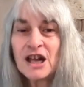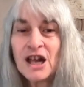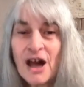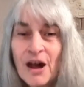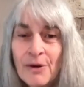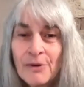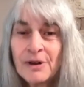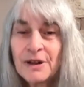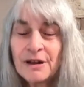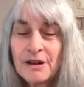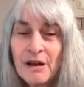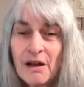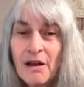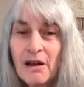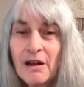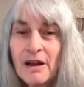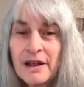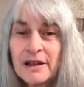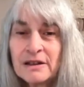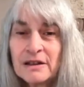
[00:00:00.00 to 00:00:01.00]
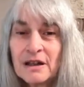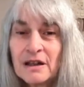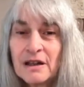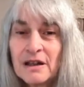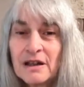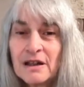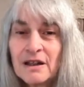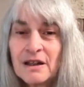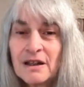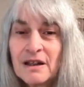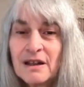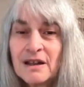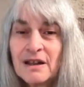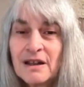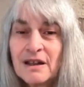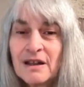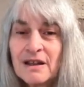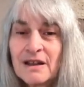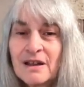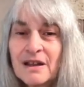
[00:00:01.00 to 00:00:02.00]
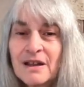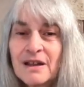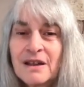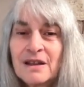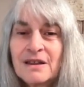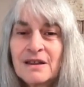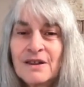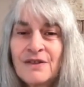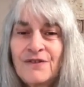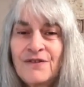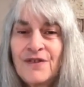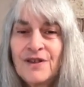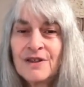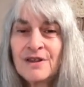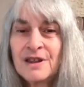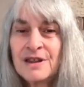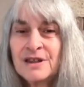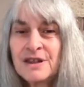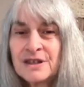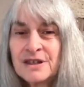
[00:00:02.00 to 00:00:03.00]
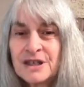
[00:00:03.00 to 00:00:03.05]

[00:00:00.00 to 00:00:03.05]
going on to fill in the